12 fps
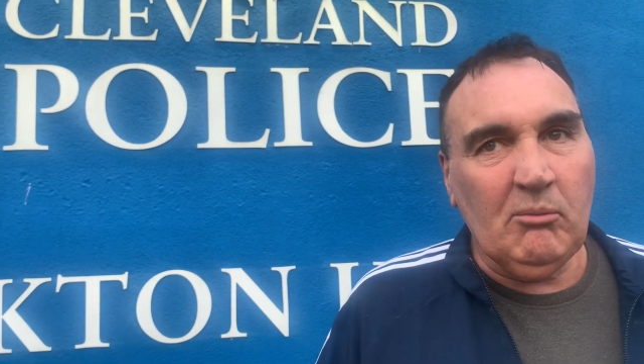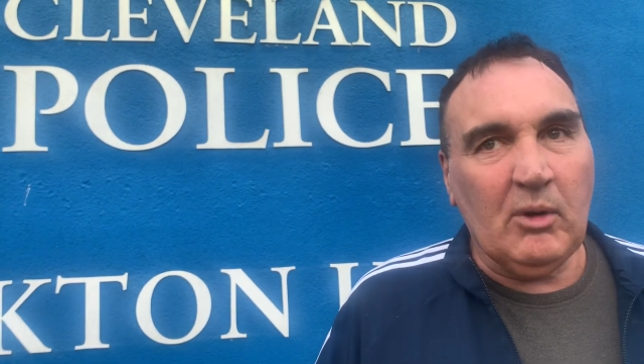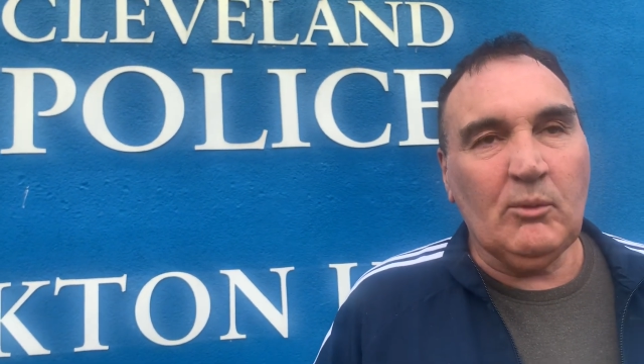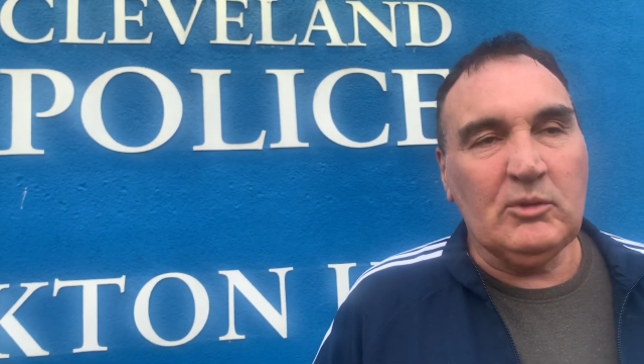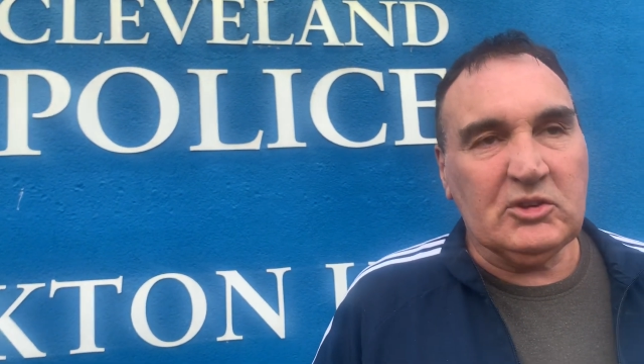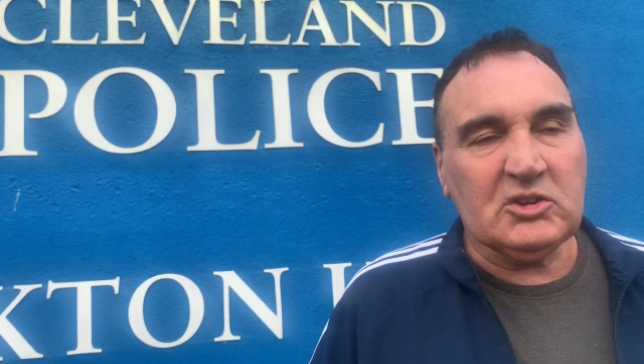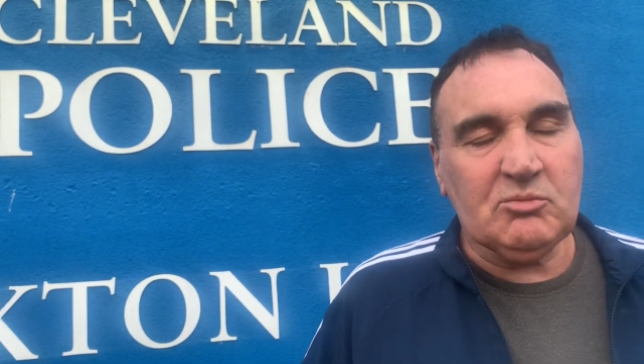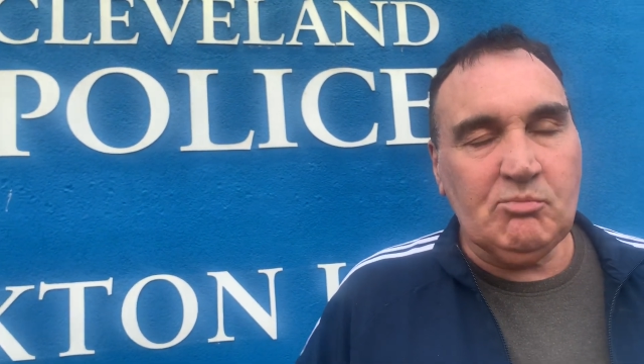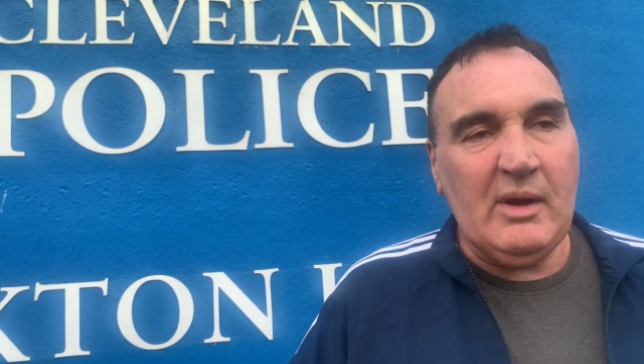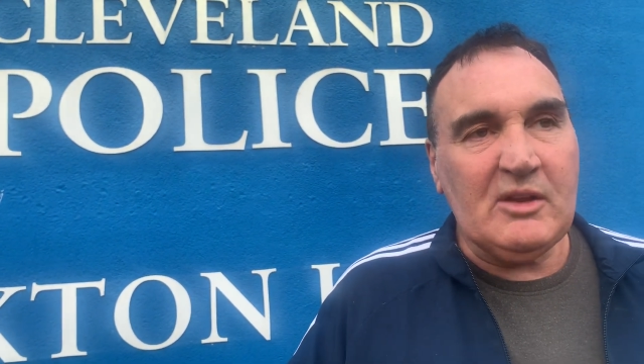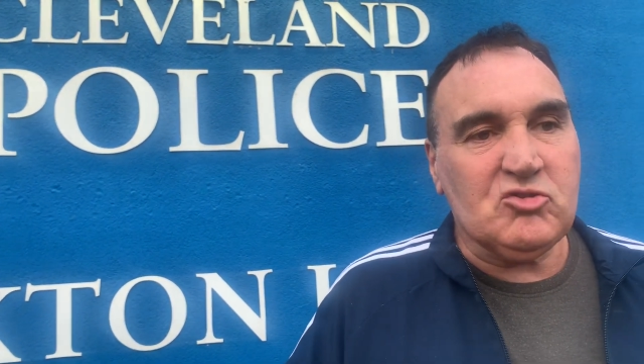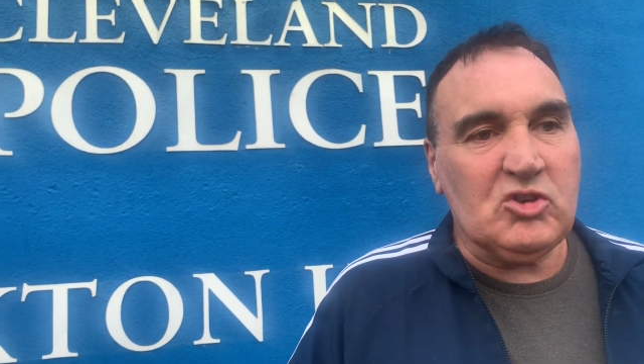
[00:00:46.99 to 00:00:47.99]
but we just
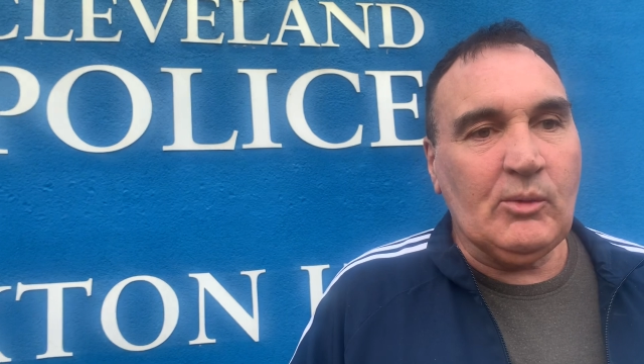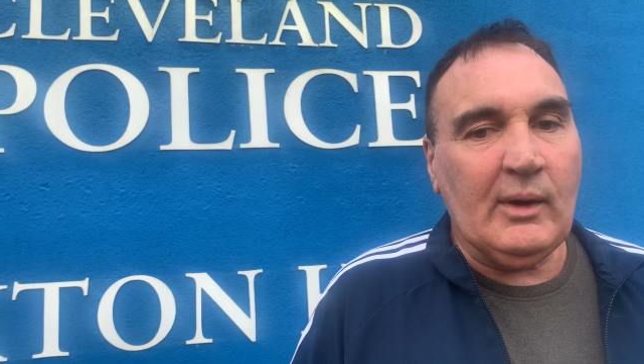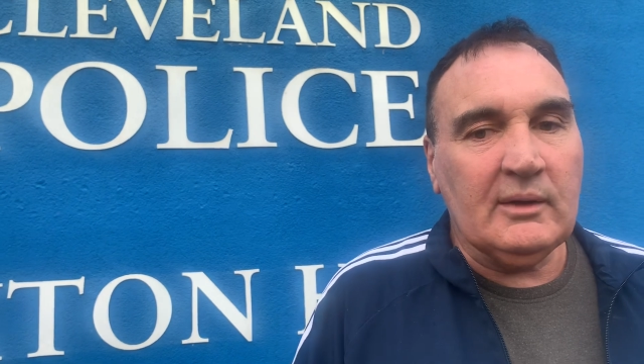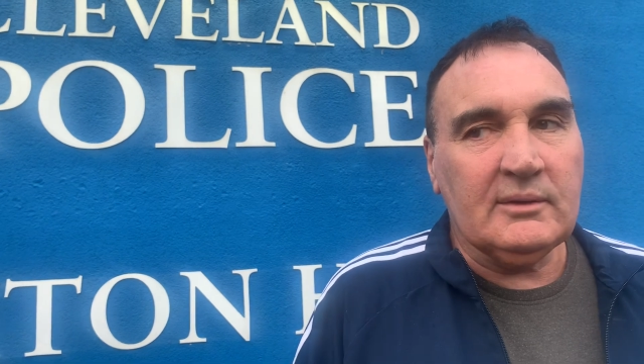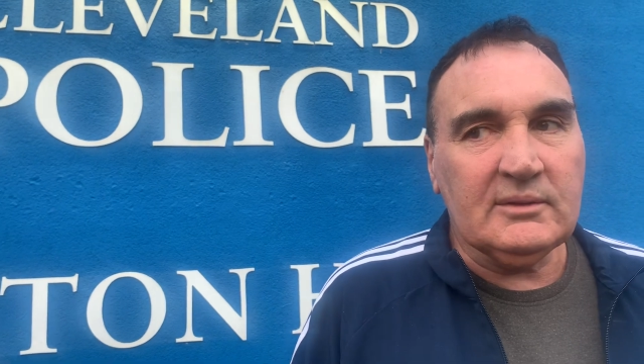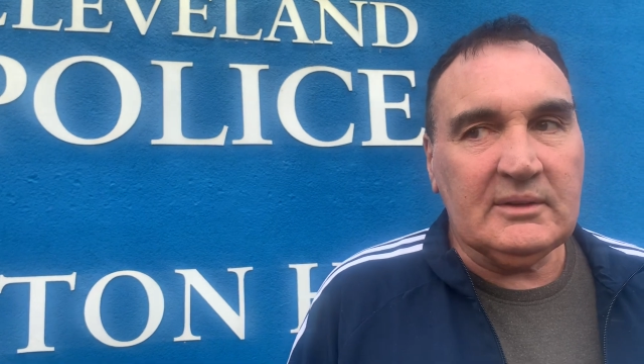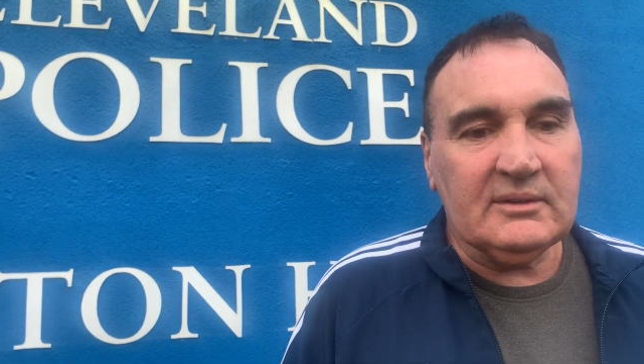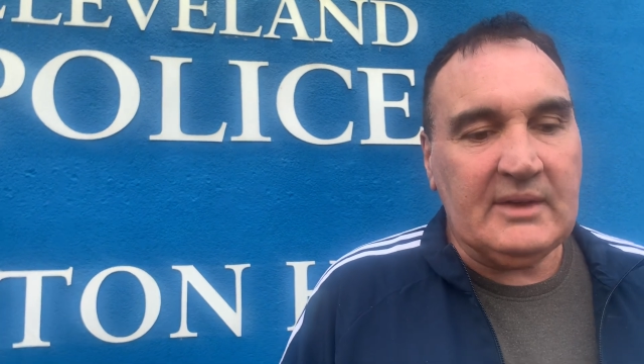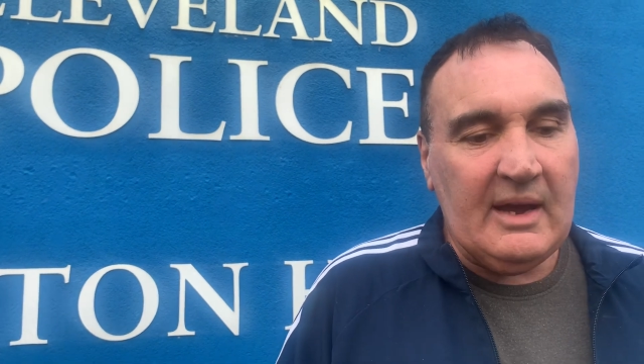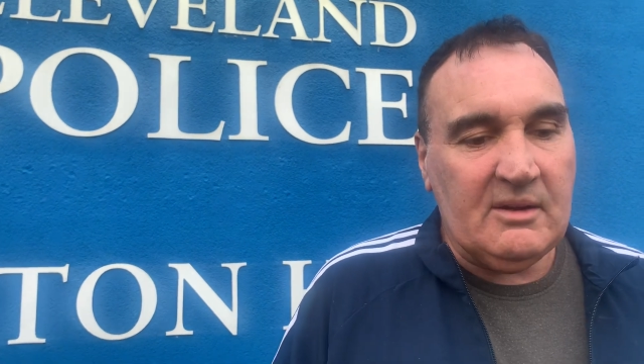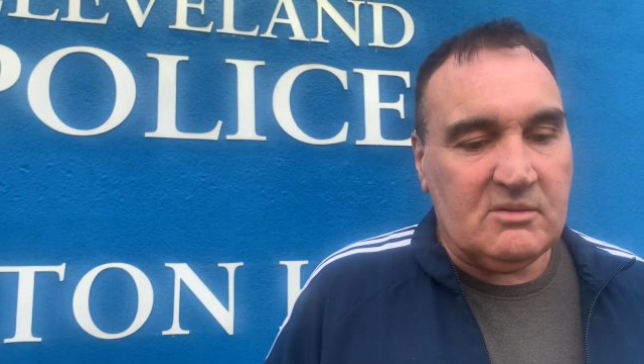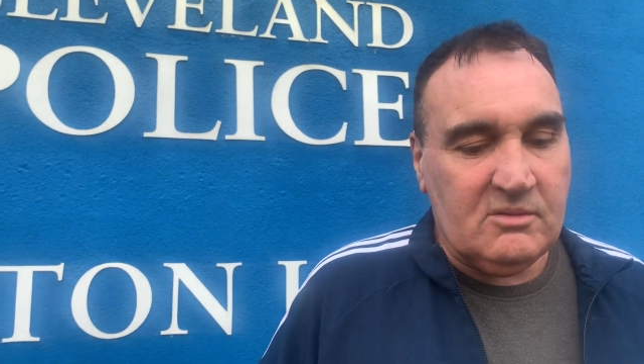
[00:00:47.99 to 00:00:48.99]
made sure
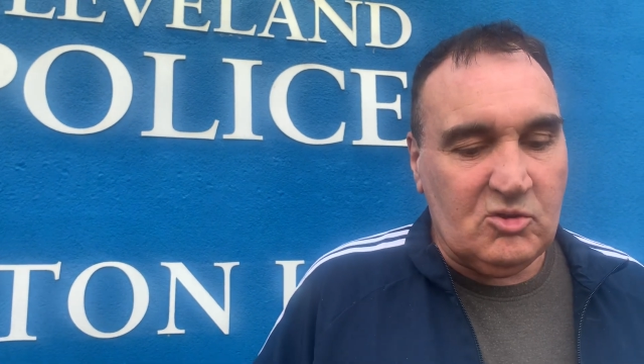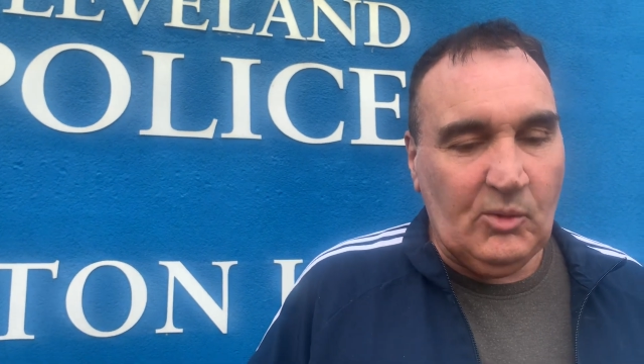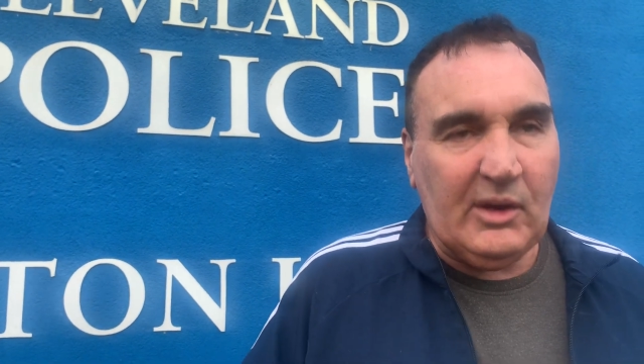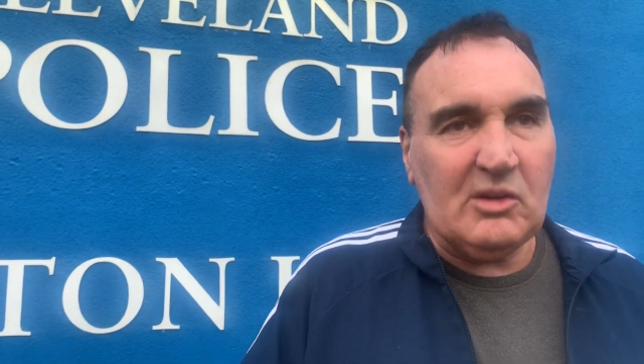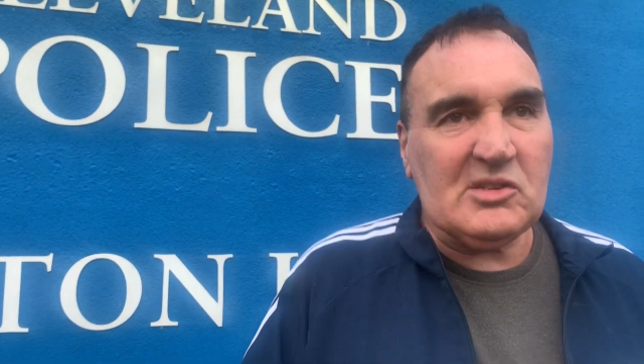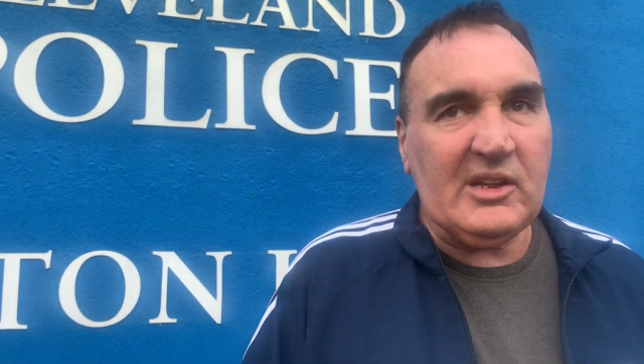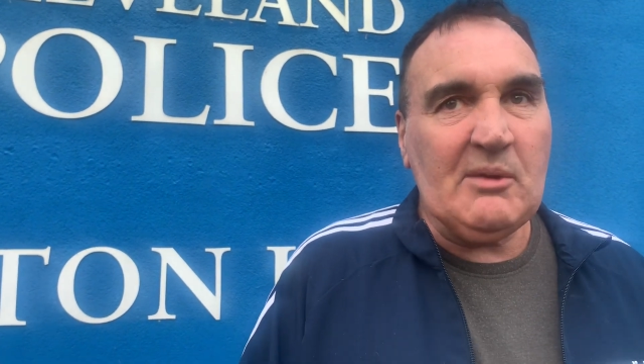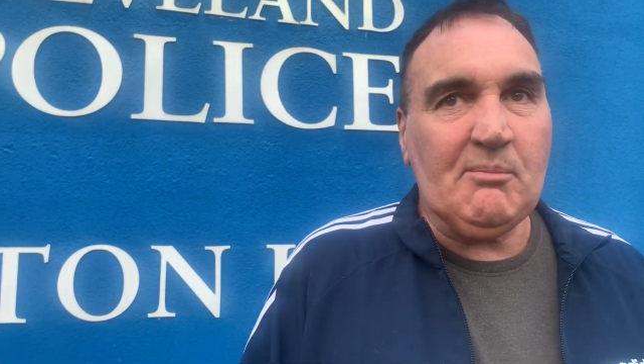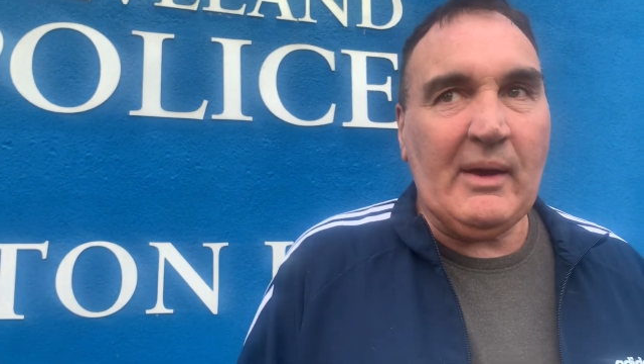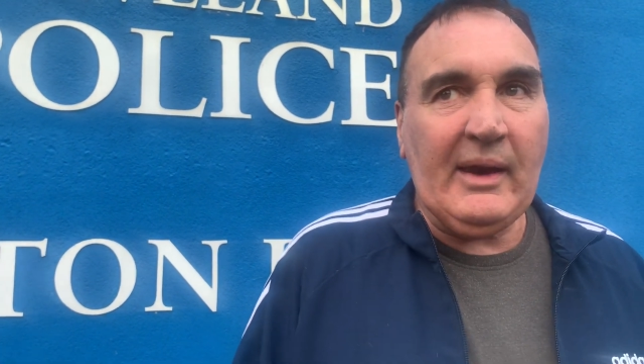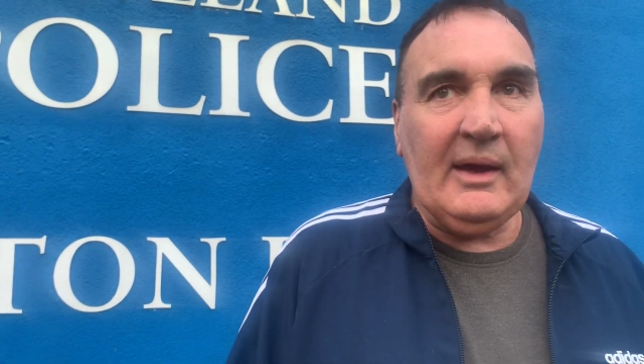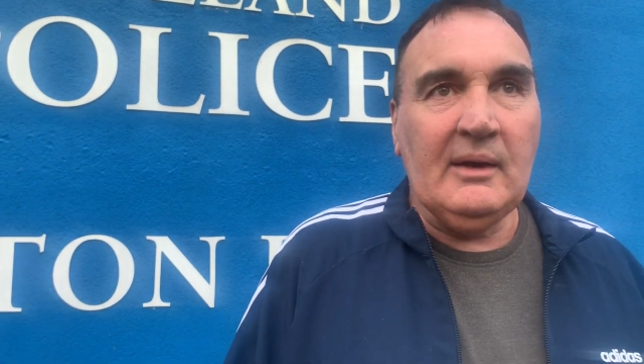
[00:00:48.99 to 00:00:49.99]
so we can sleep
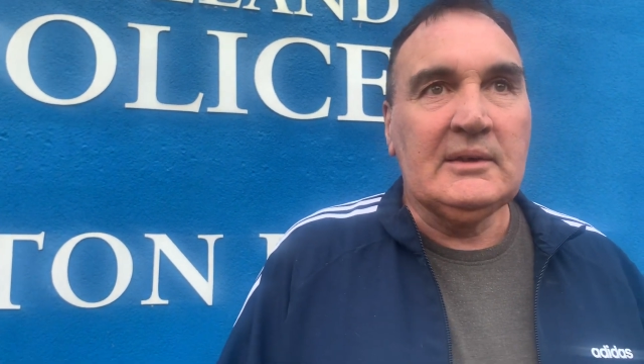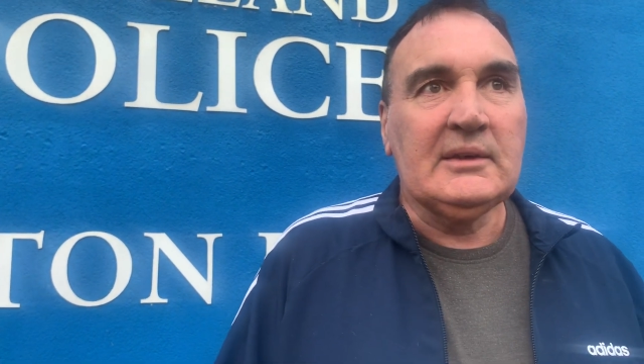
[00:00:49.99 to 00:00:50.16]
better.